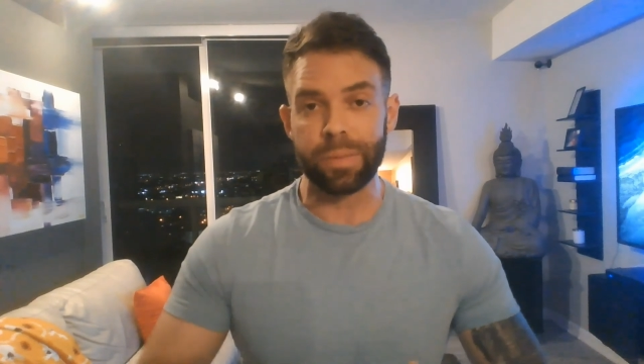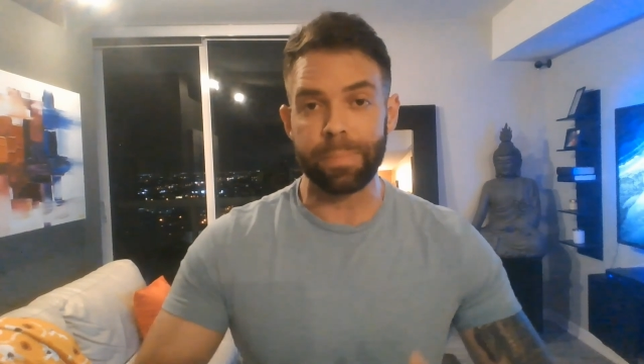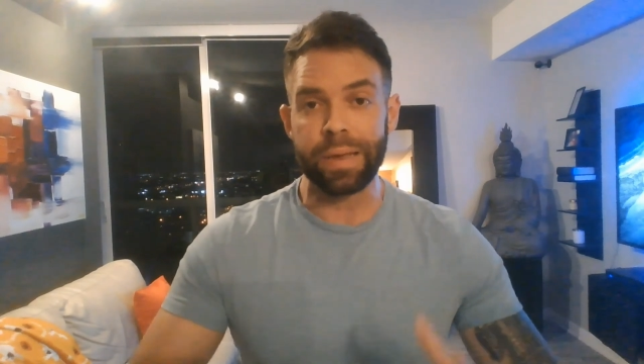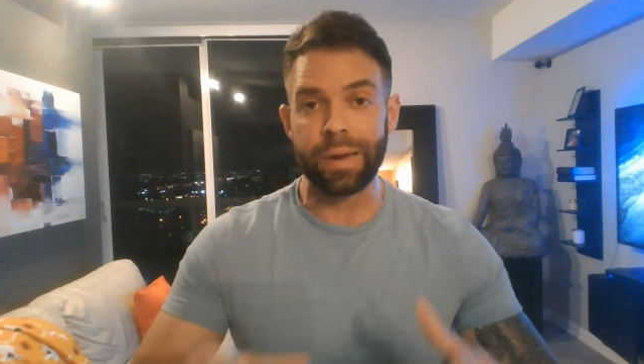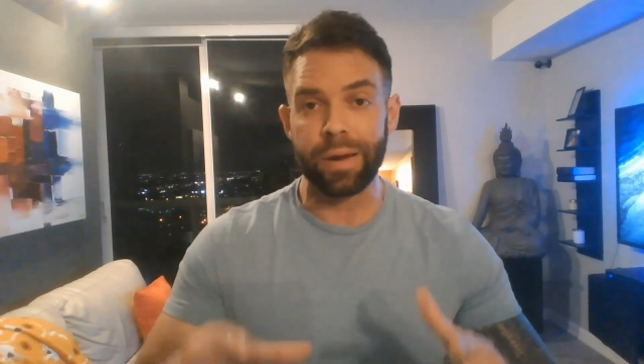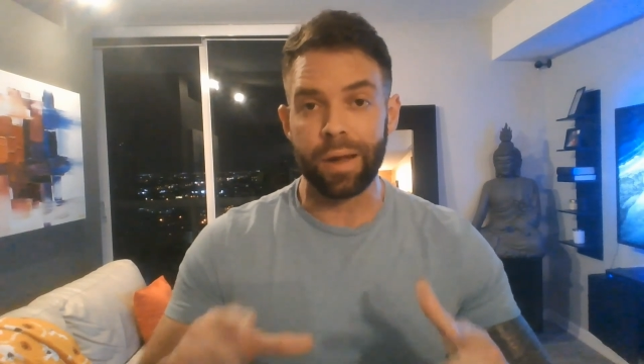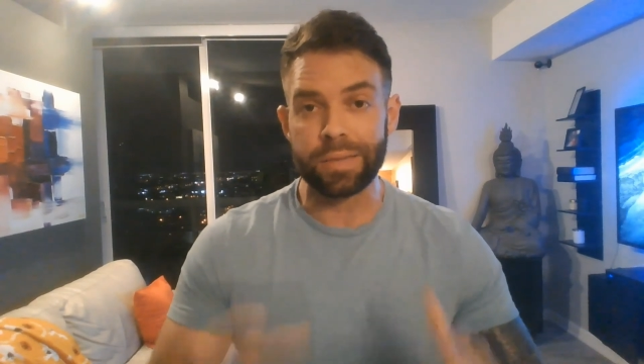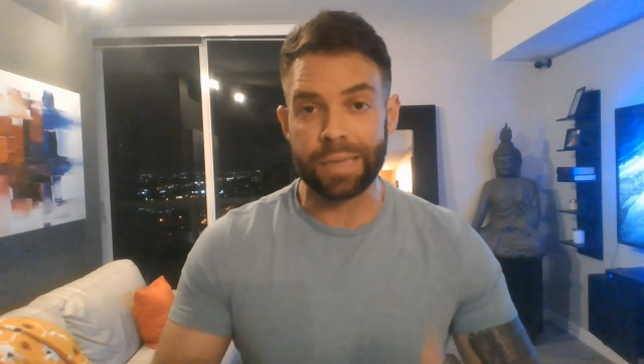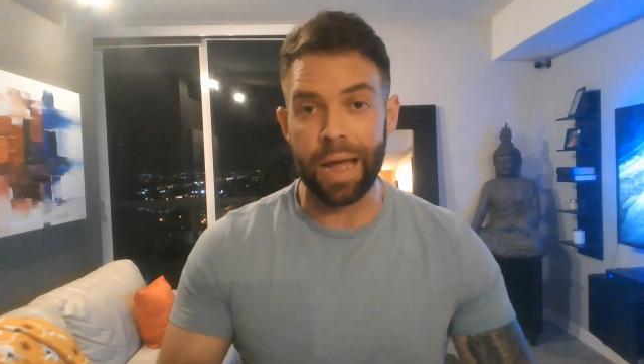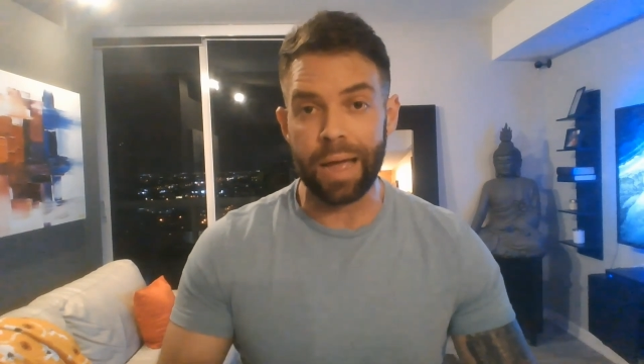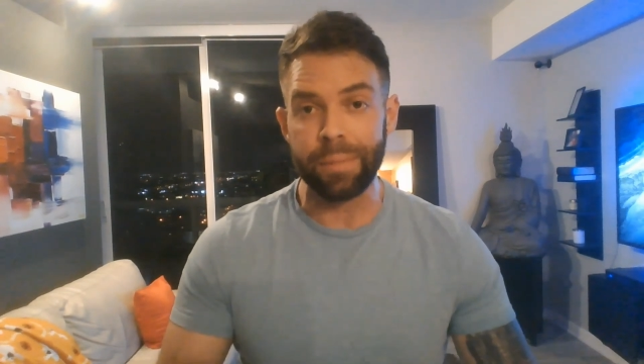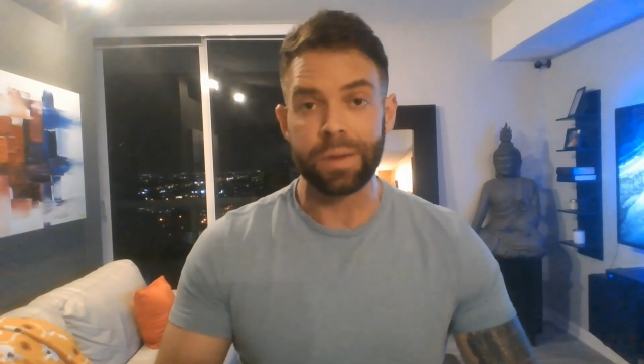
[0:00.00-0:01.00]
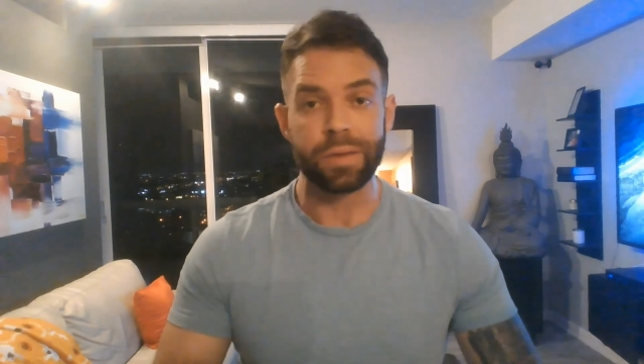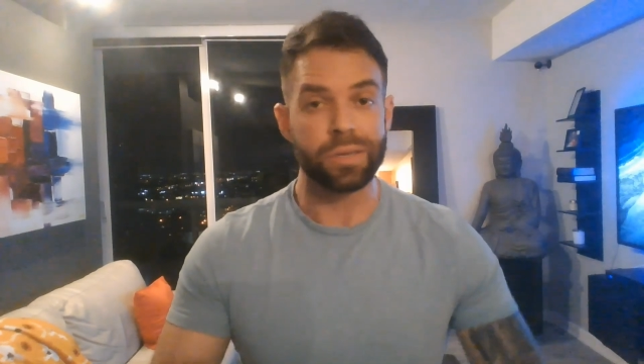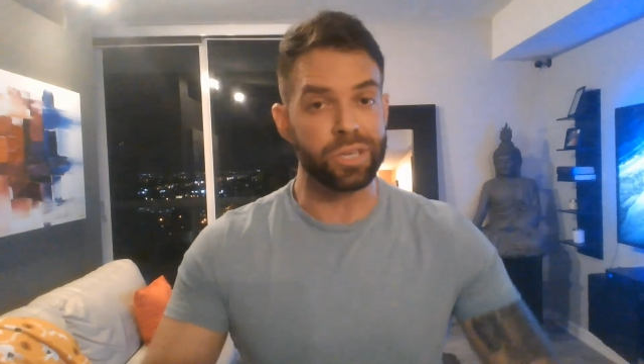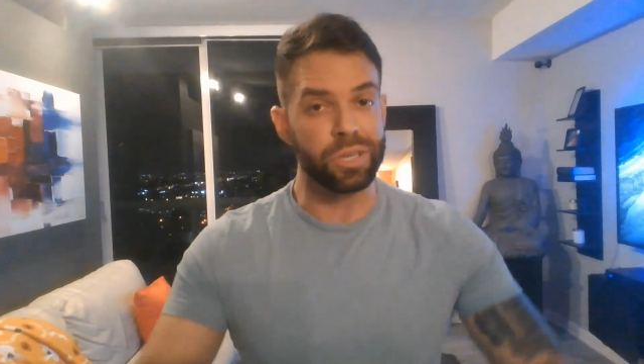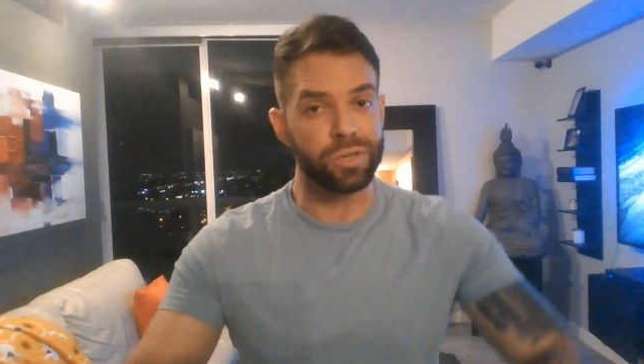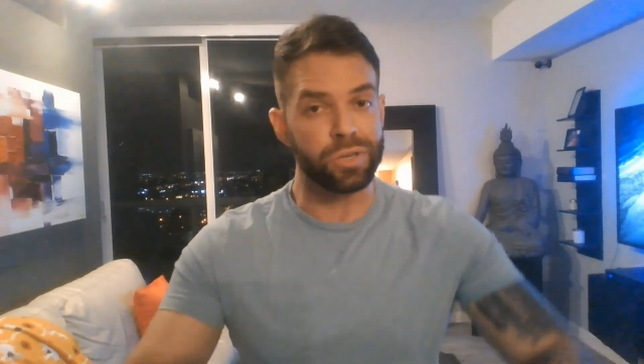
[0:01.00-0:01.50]
submitted on time.
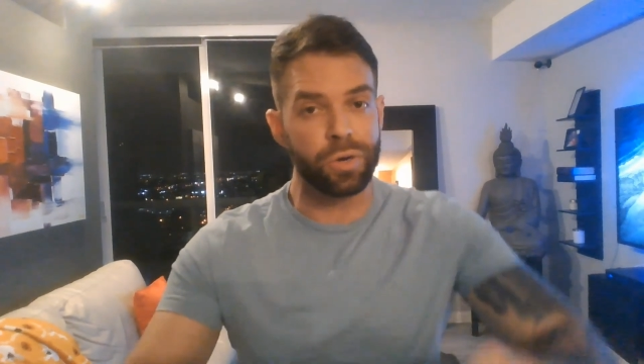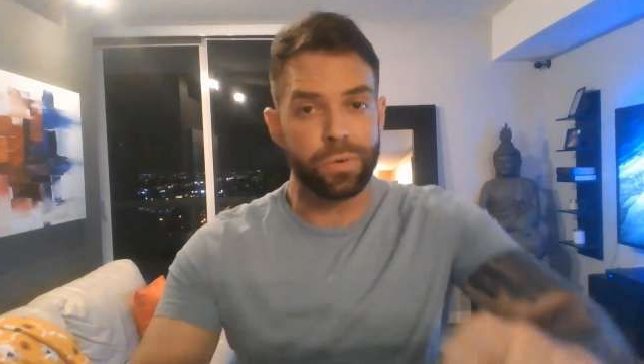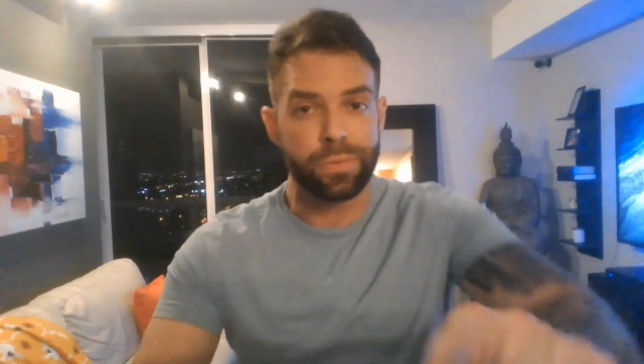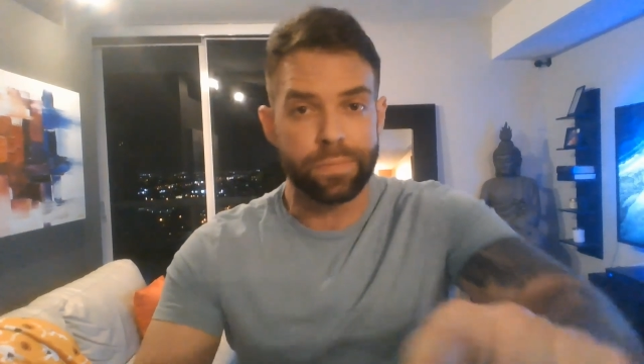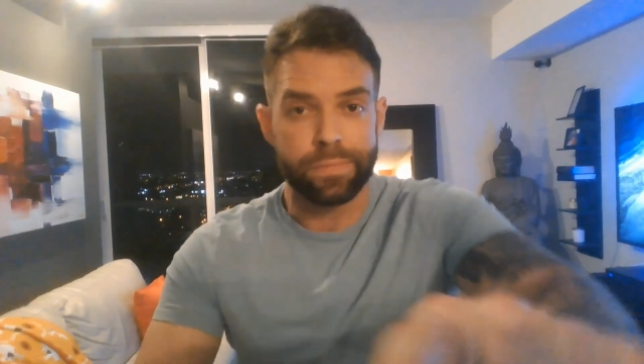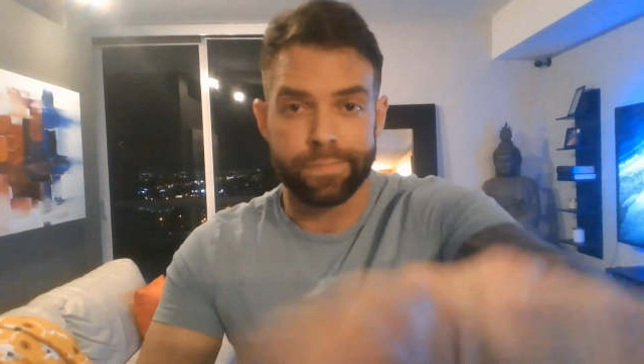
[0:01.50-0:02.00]
See you soon.